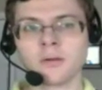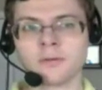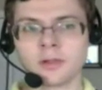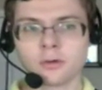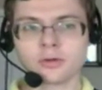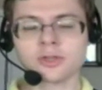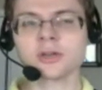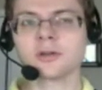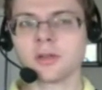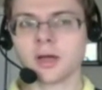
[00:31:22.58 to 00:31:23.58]

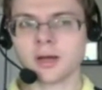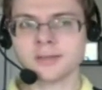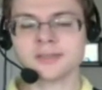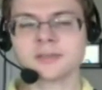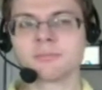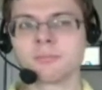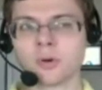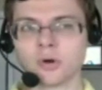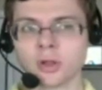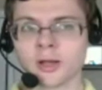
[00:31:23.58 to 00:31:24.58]
evolution does
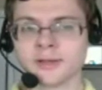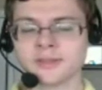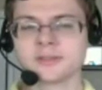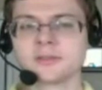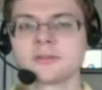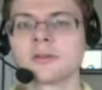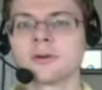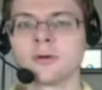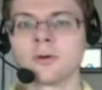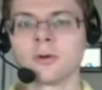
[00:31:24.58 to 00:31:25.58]
pull us
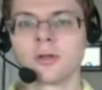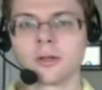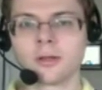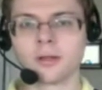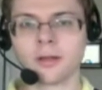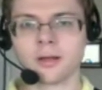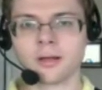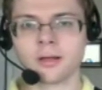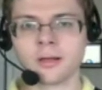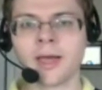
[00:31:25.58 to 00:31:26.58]
to
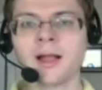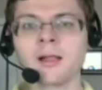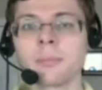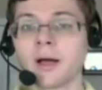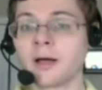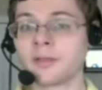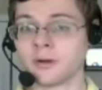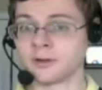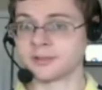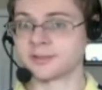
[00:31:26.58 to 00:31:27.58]
help
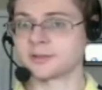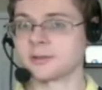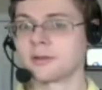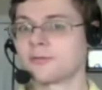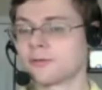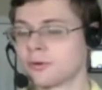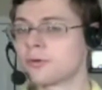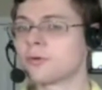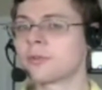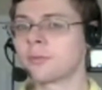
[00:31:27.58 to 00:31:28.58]
others
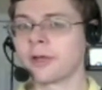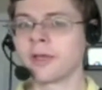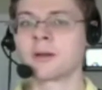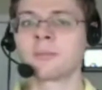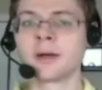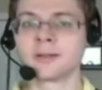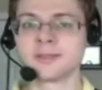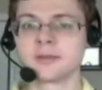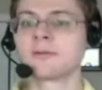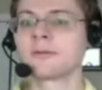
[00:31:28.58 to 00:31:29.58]
through the way our
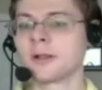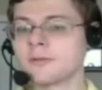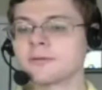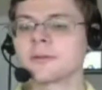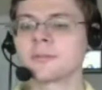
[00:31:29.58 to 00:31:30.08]
minds have evolved.